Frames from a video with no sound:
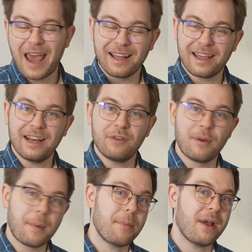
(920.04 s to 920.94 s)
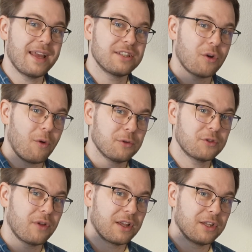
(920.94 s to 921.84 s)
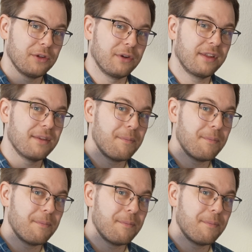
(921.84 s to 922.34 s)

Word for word: And again, remember, it's also including the